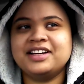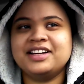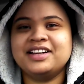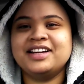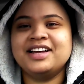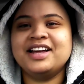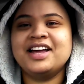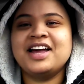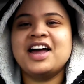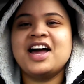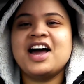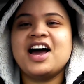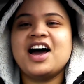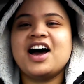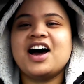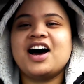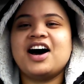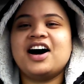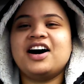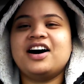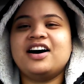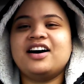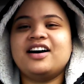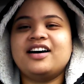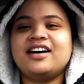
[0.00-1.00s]
uh,
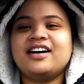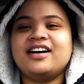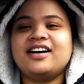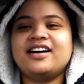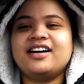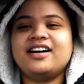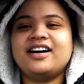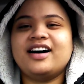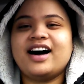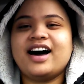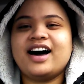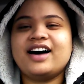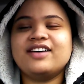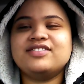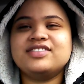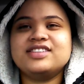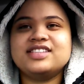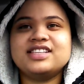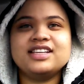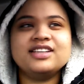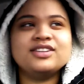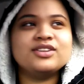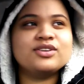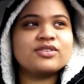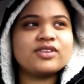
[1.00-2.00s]
I've
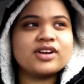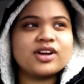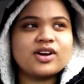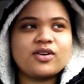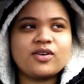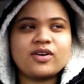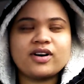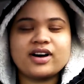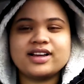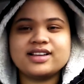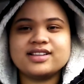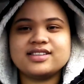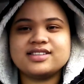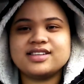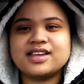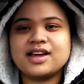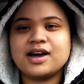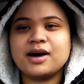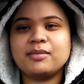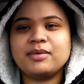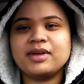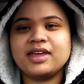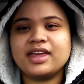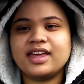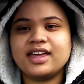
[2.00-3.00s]
seen the requests
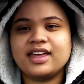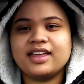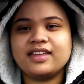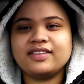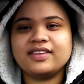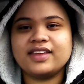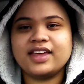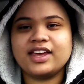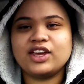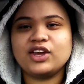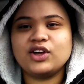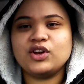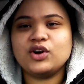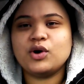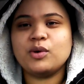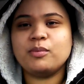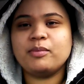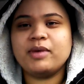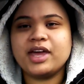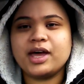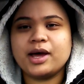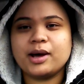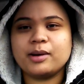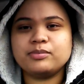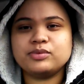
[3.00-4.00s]
coming in, like, you know,
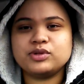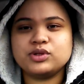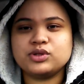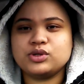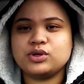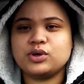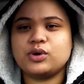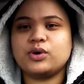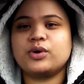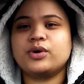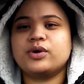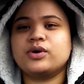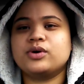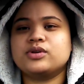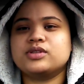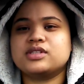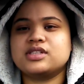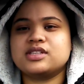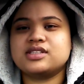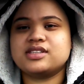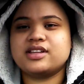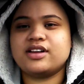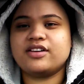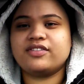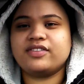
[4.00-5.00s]
makeup tutorials
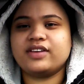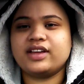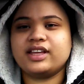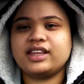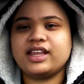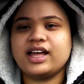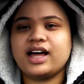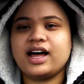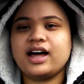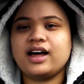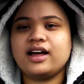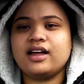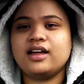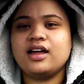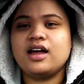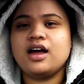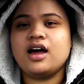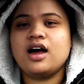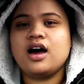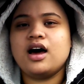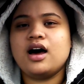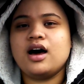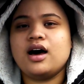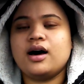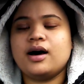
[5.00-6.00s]
and stuff like that.
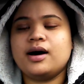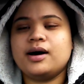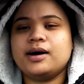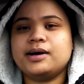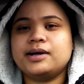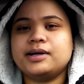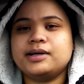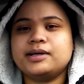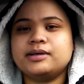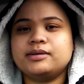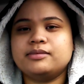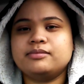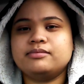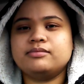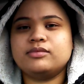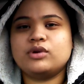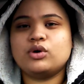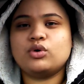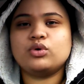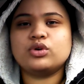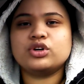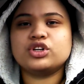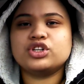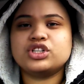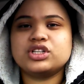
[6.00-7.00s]
Um,
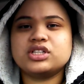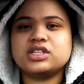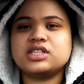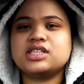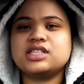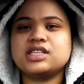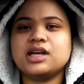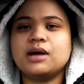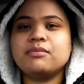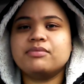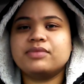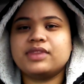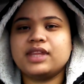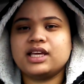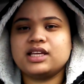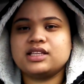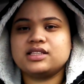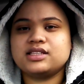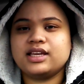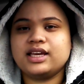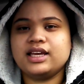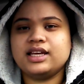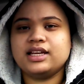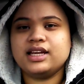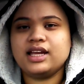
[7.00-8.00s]
or just something
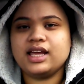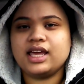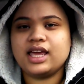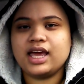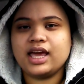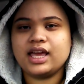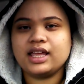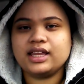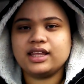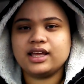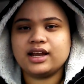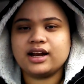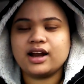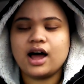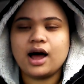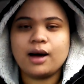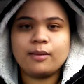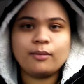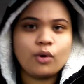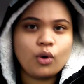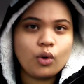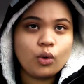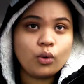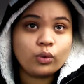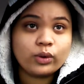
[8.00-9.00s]
to indicate that
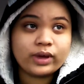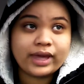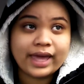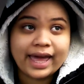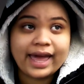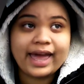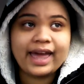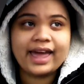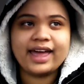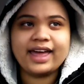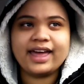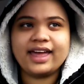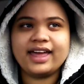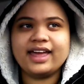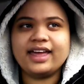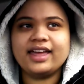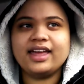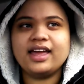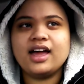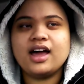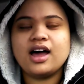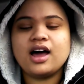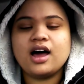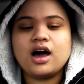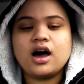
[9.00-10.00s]
I'm
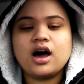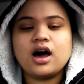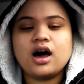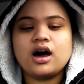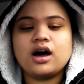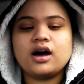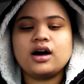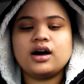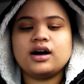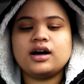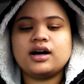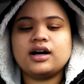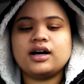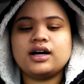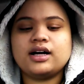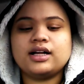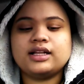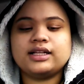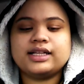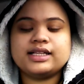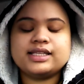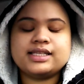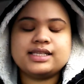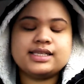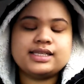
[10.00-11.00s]
okay. Uh,
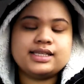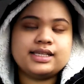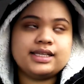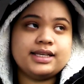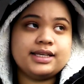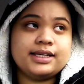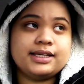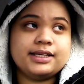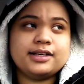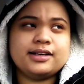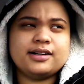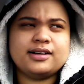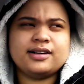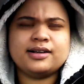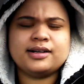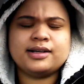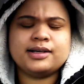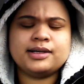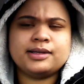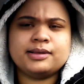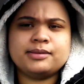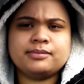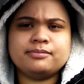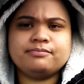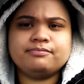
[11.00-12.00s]
let's see.
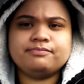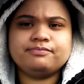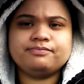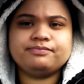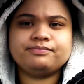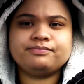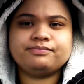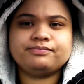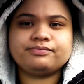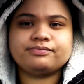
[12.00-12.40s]
Um,